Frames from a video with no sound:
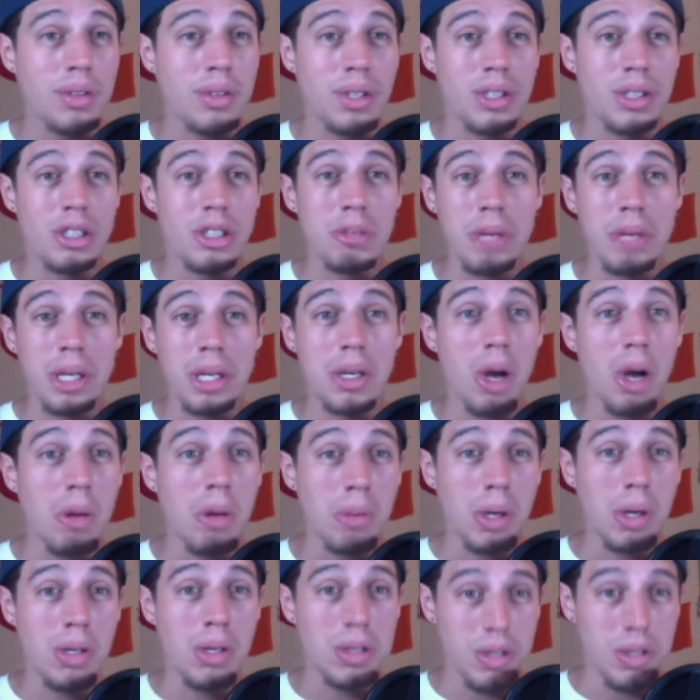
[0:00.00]
There's going to be no
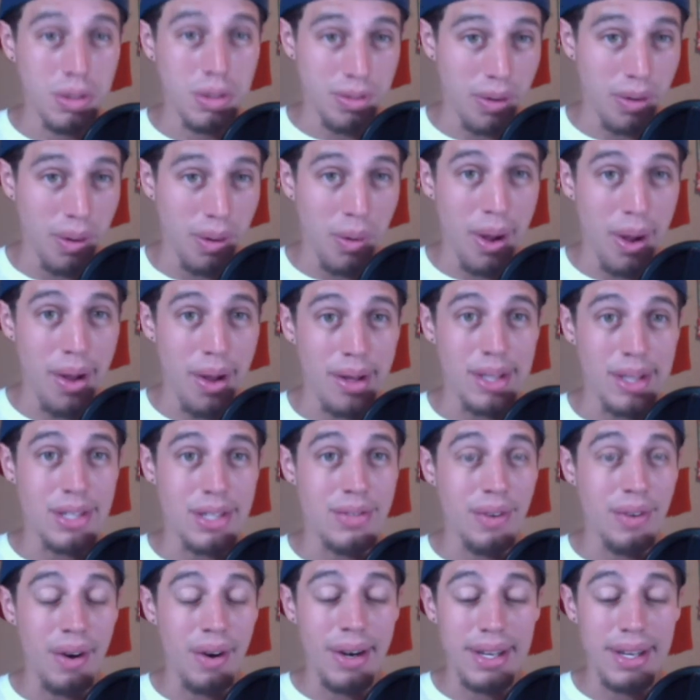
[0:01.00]
more news for a while
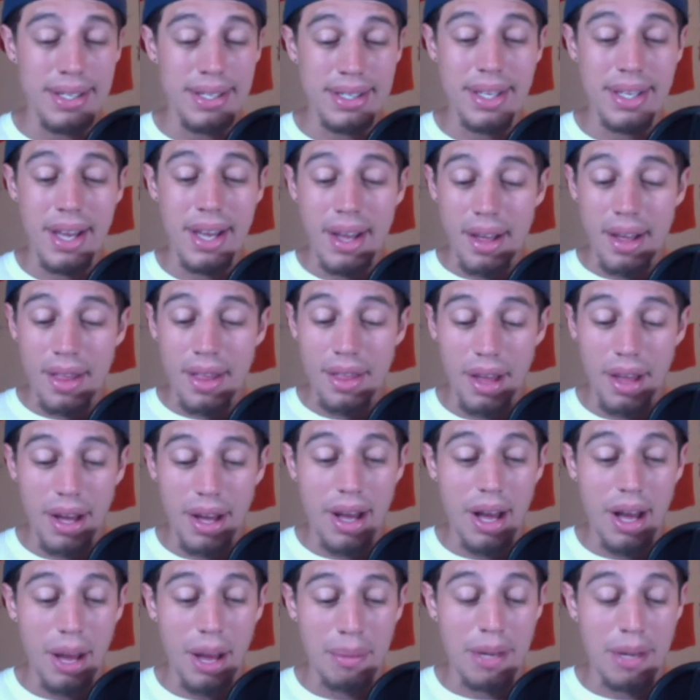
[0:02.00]
as far as
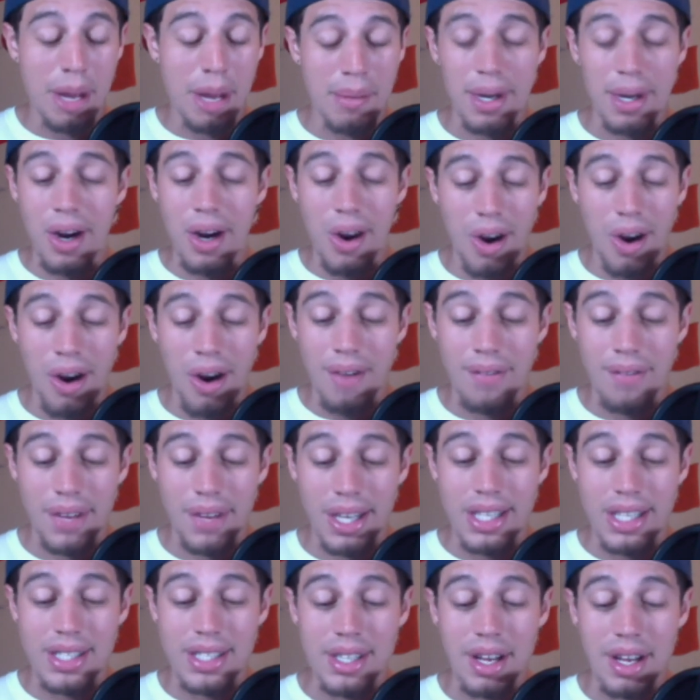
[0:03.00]
the upcoming
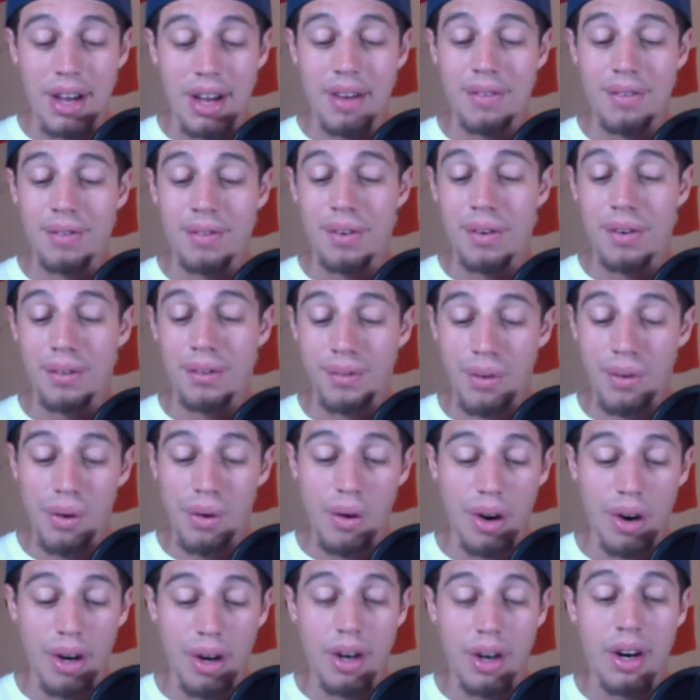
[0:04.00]
RFAs uh,
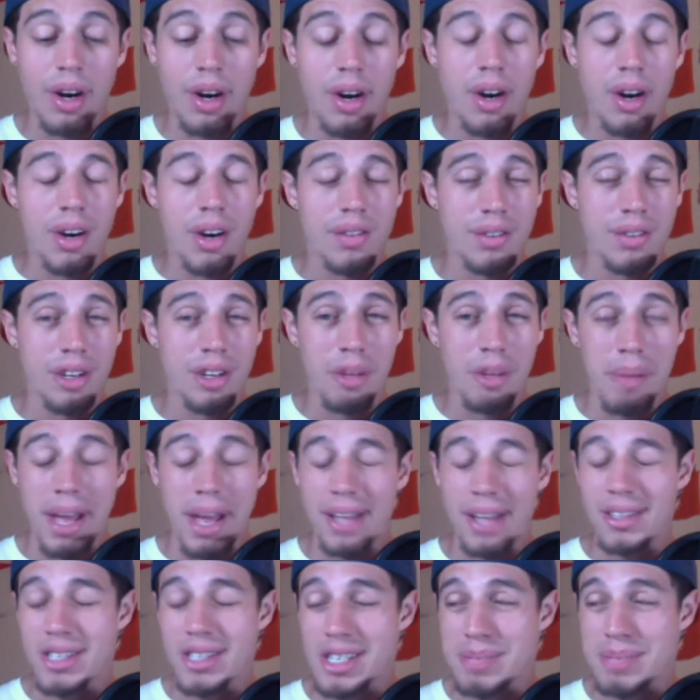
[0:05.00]
for for the
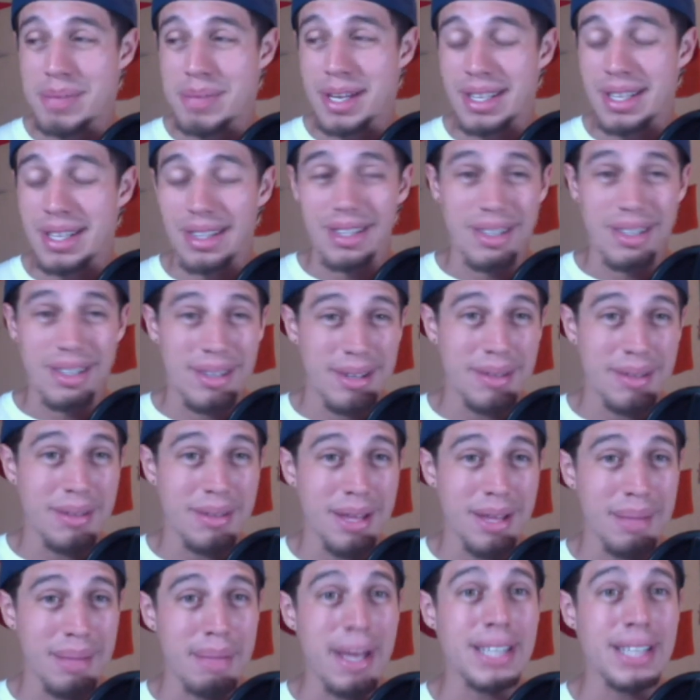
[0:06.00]
Panthers. But
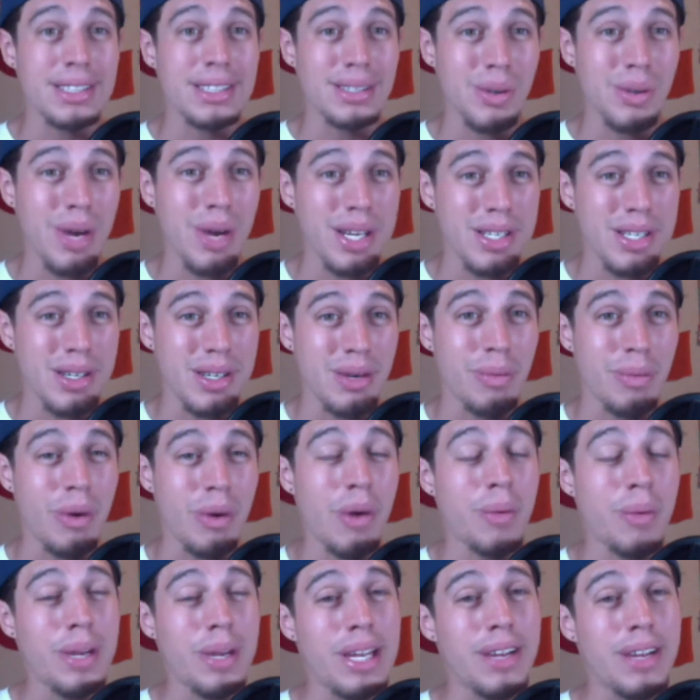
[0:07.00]
it begs the question:
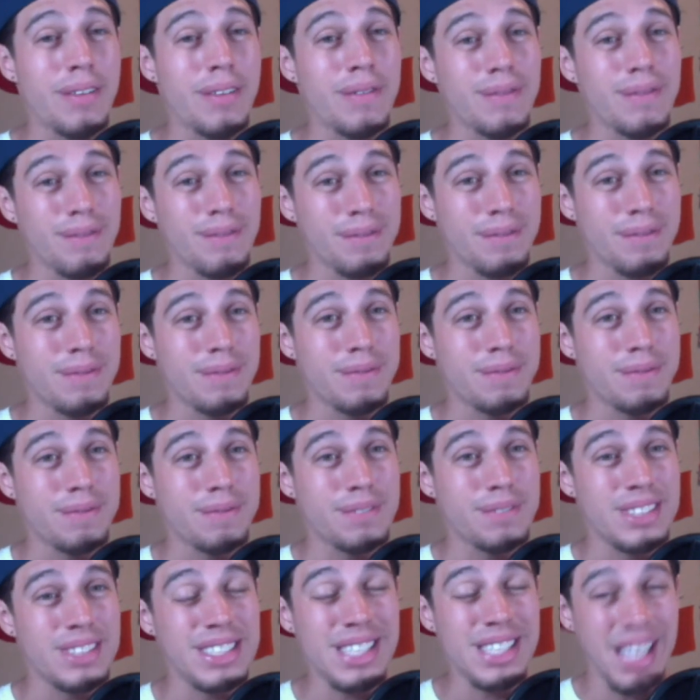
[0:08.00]
Will we f-
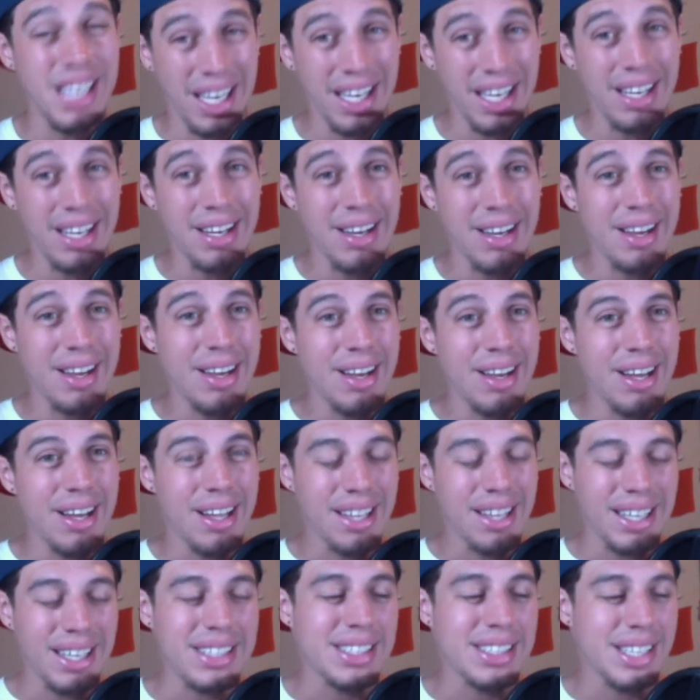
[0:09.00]
see
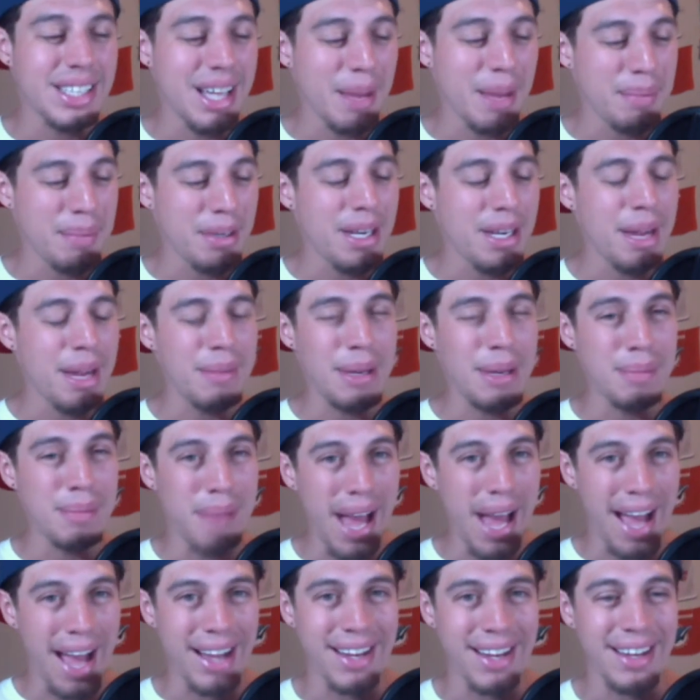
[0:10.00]
Aleksi Heponiemi
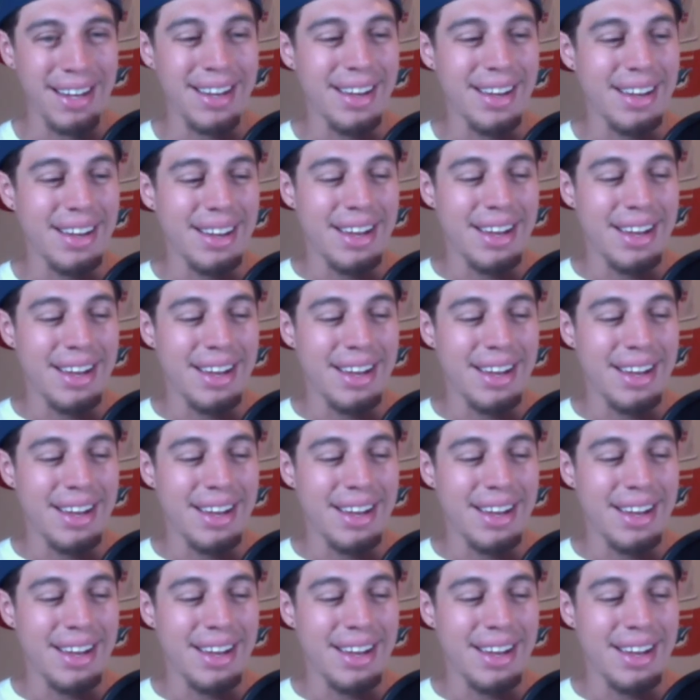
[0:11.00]
back?